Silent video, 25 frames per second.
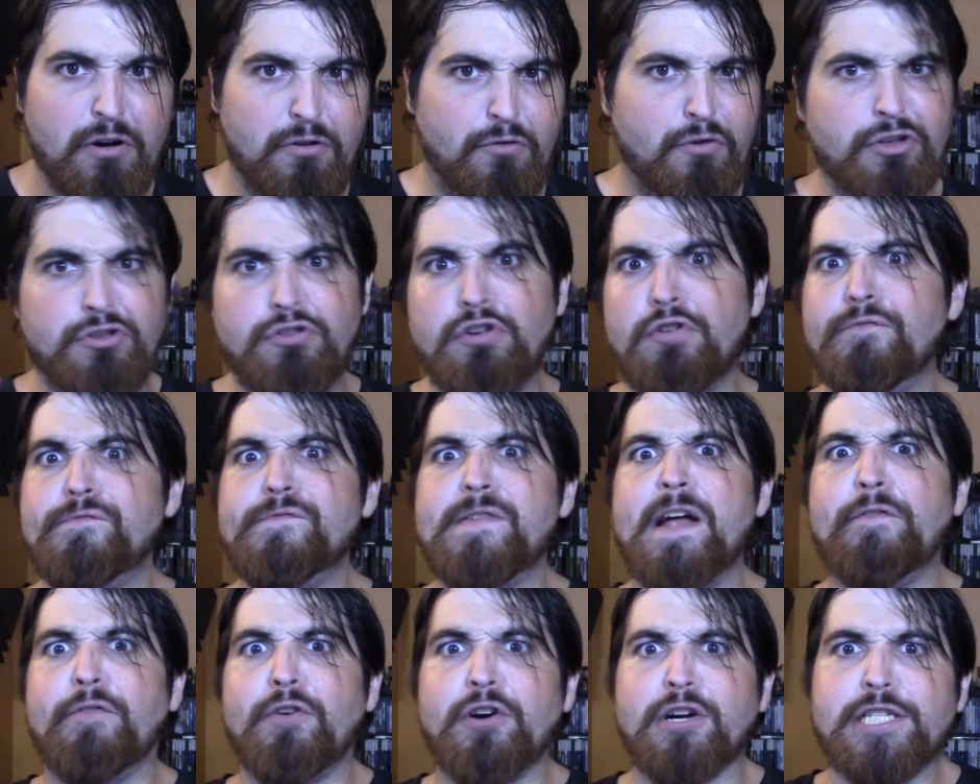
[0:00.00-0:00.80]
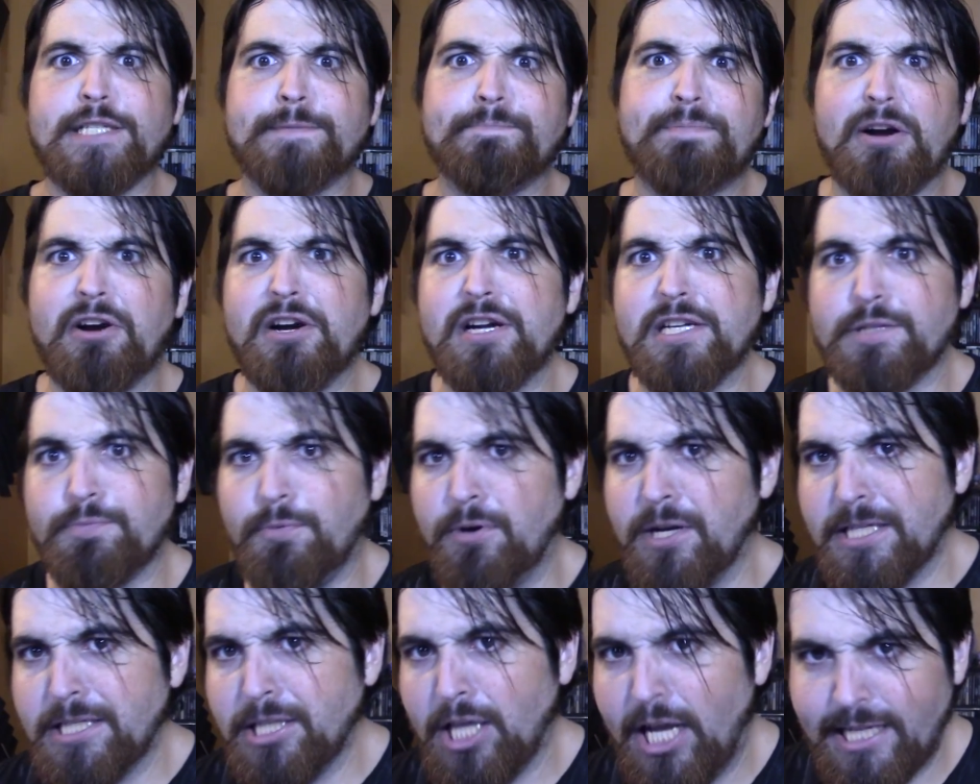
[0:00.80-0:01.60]
well, you've never experienced what
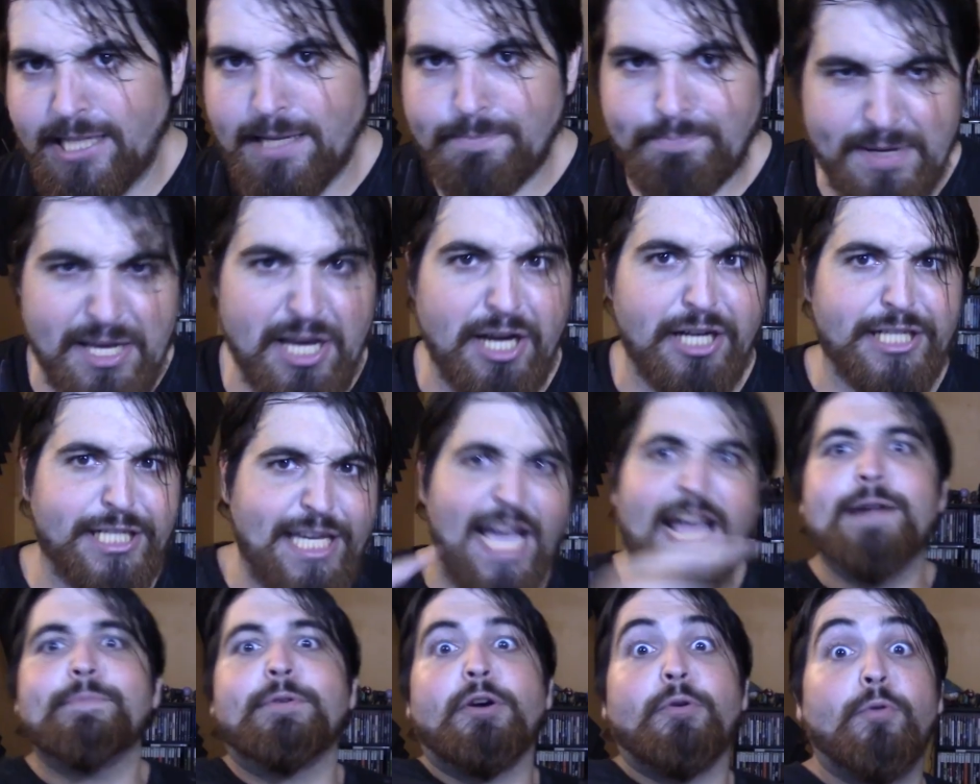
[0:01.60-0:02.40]
it's like to be a gamer.